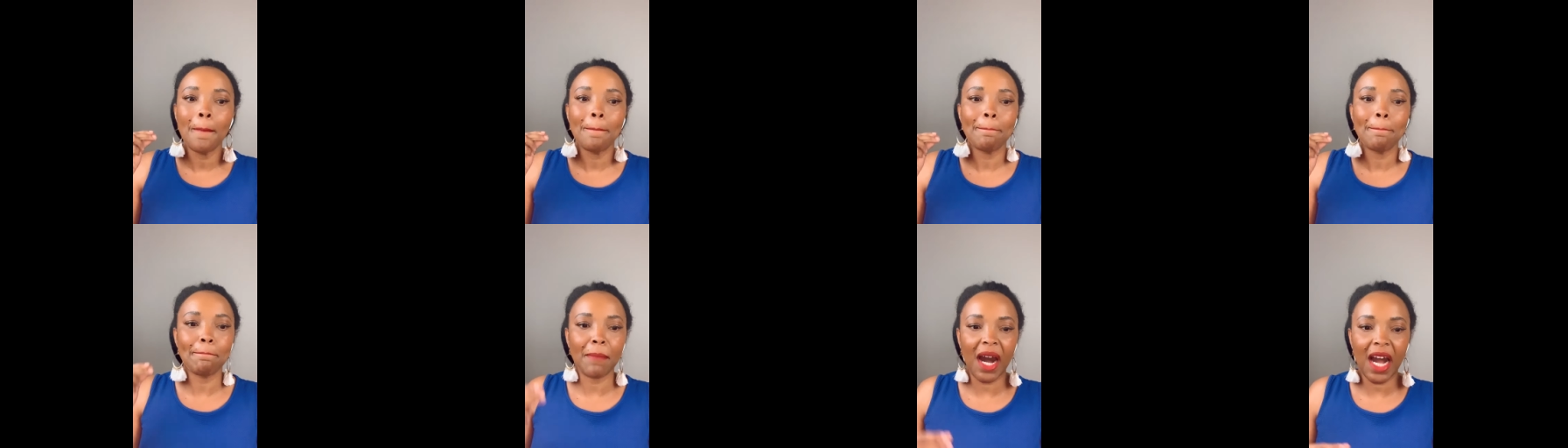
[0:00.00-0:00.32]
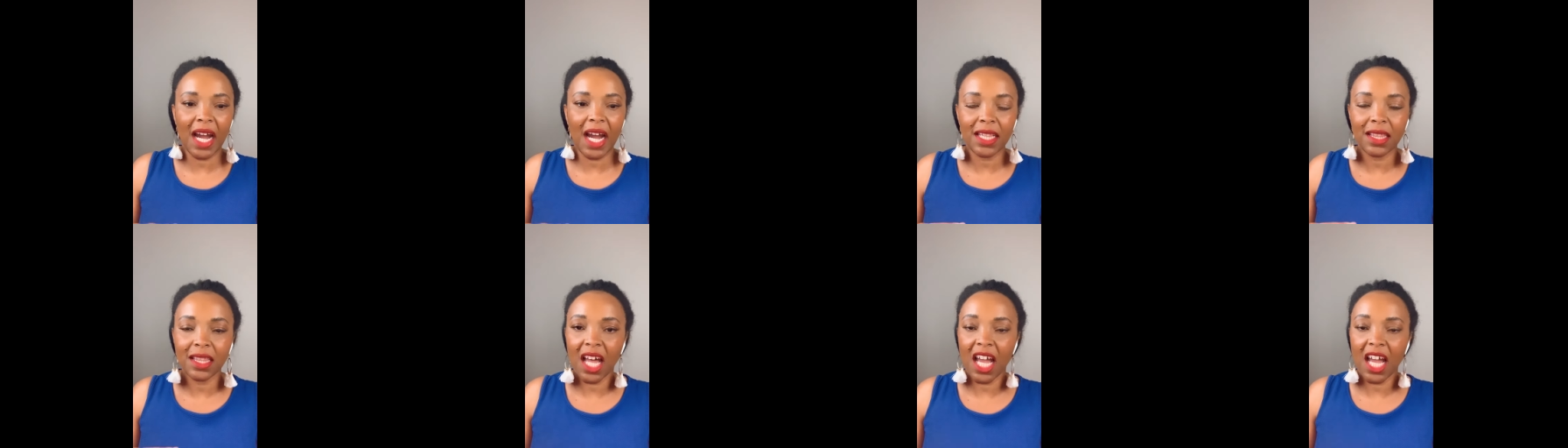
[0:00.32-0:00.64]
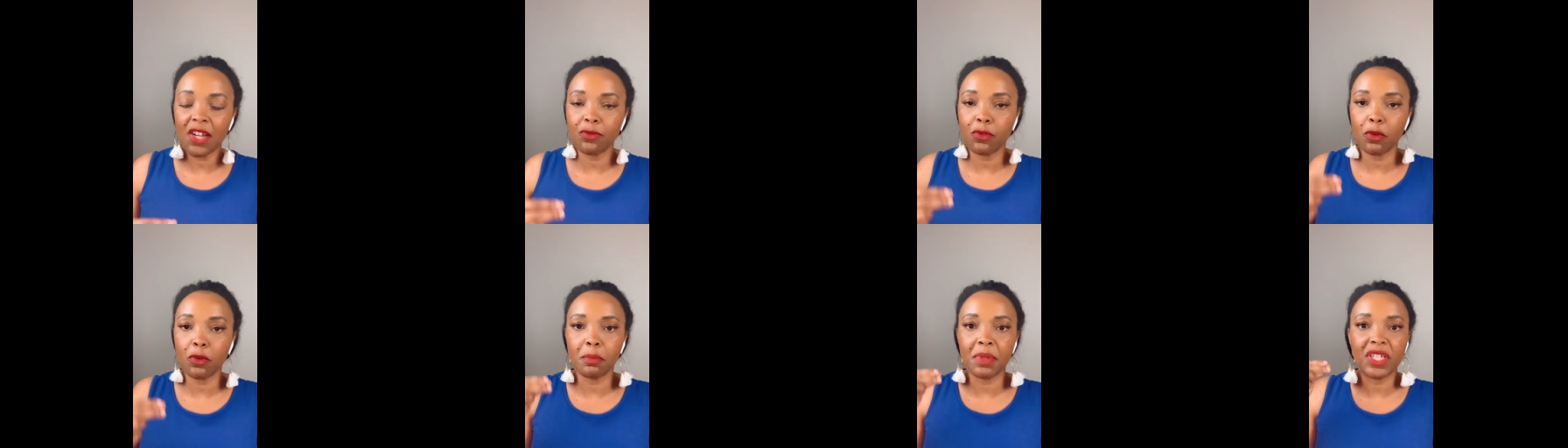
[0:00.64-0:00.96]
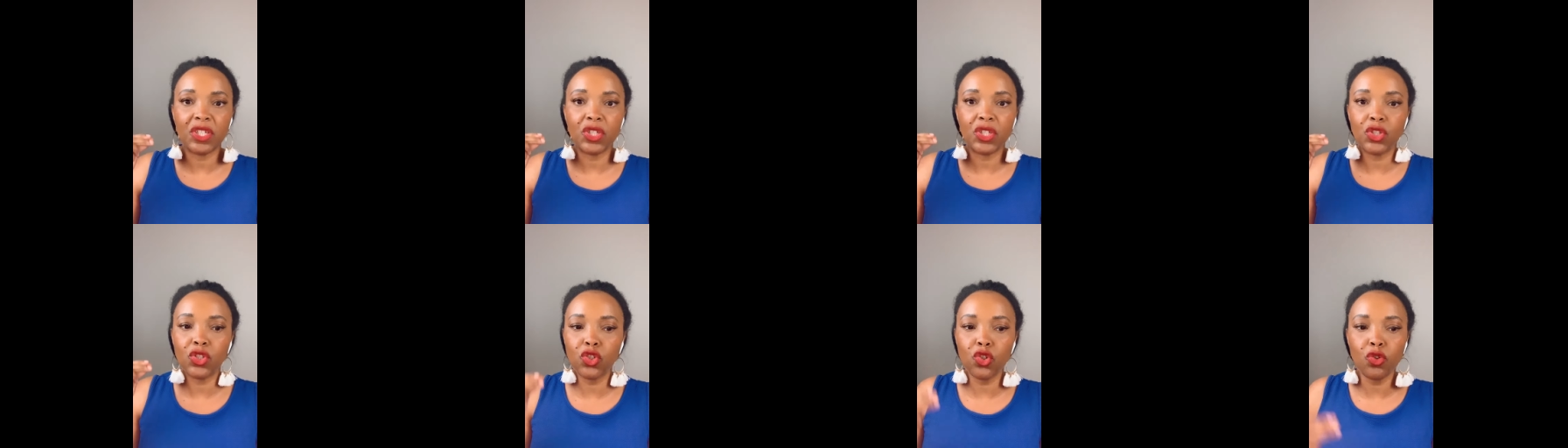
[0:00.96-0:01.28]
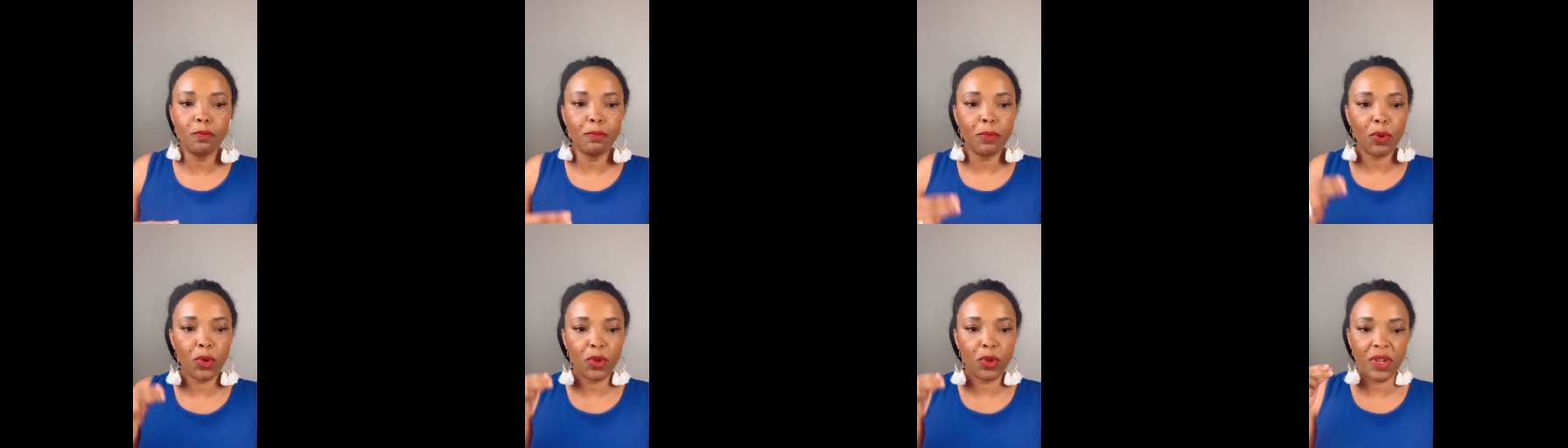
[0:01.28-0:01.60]
my life will be
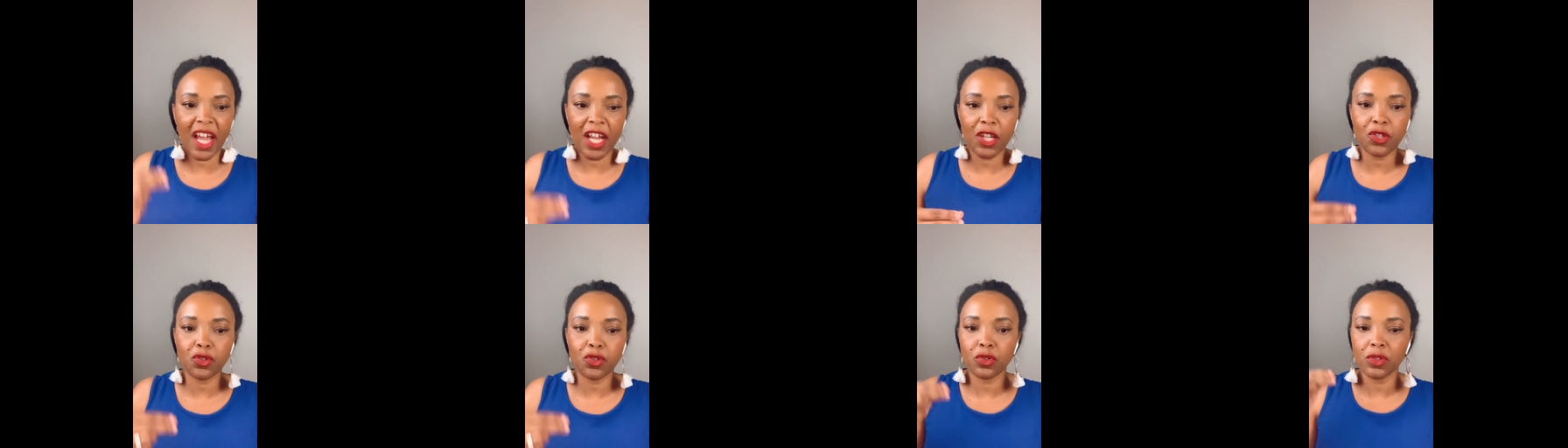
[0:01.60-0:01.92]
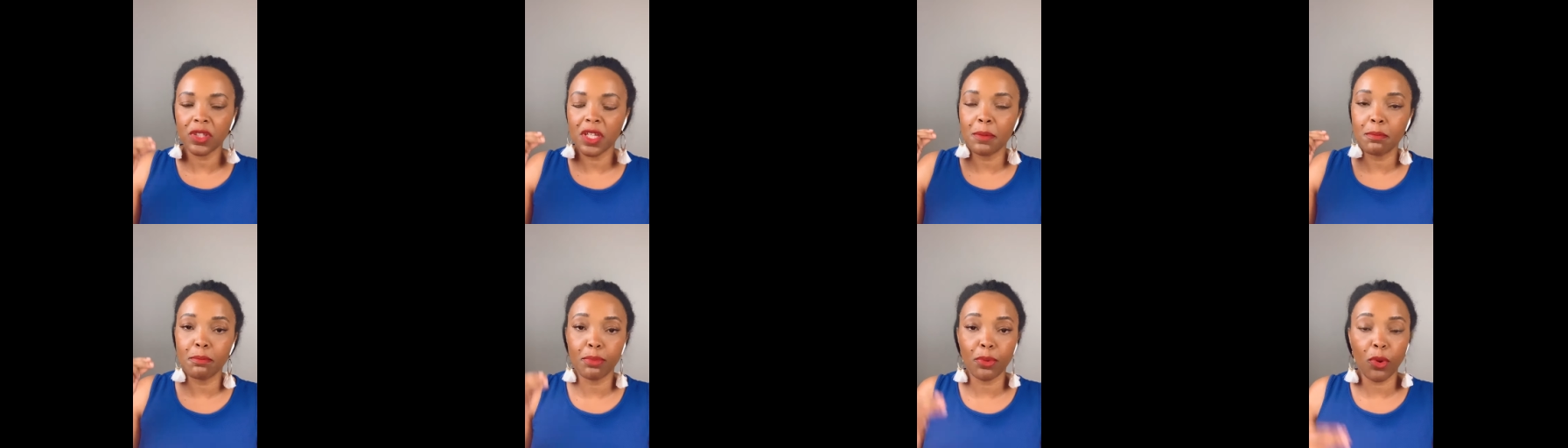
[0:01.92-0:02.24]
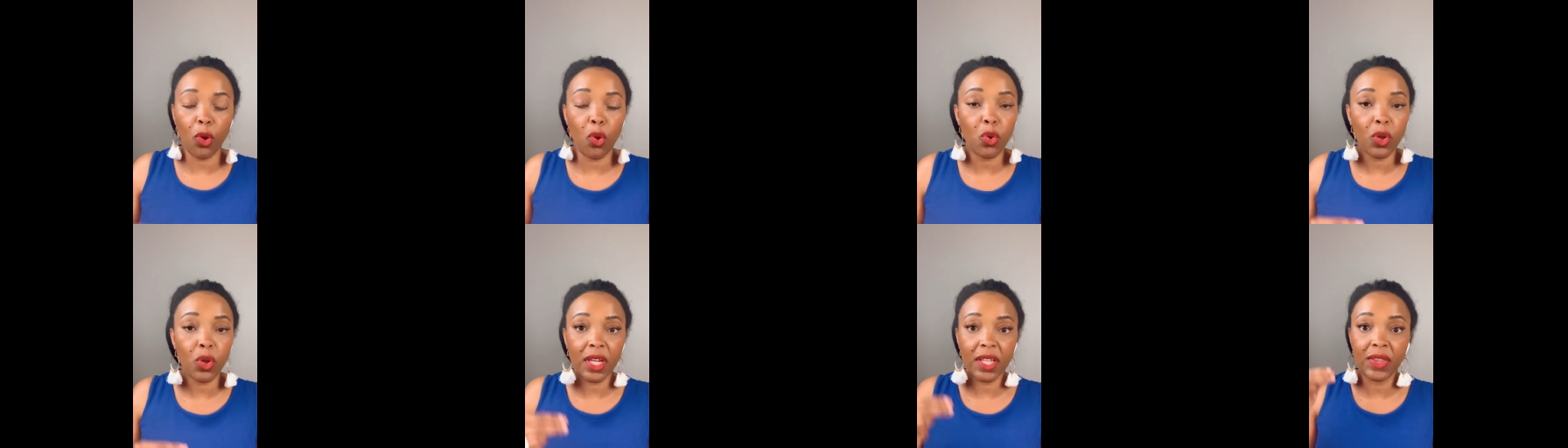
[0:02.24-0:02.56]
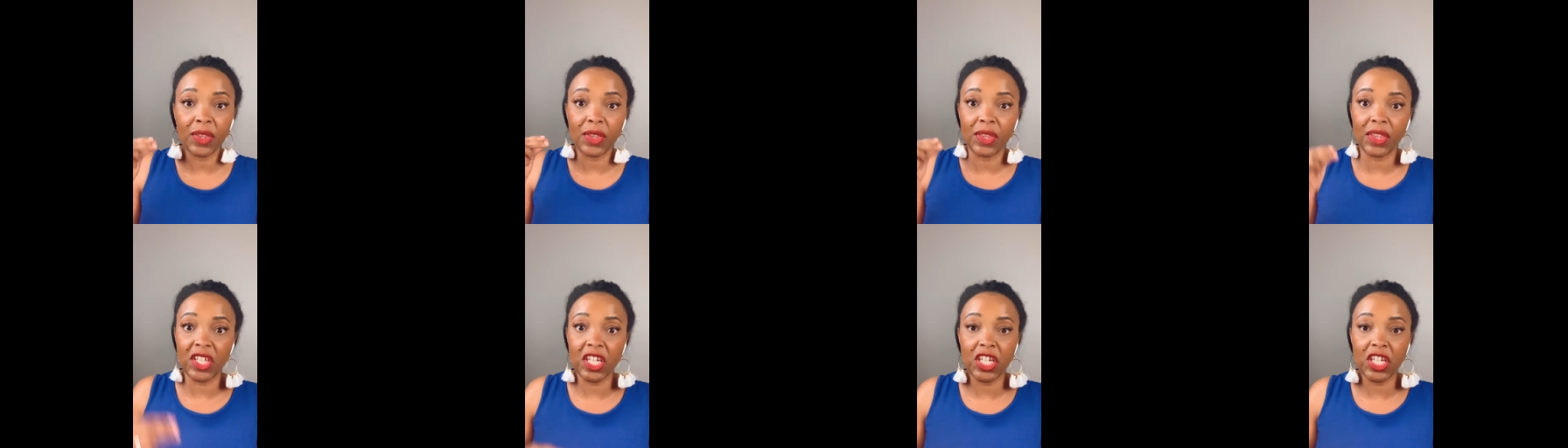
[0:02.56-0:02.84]
supernaturally broken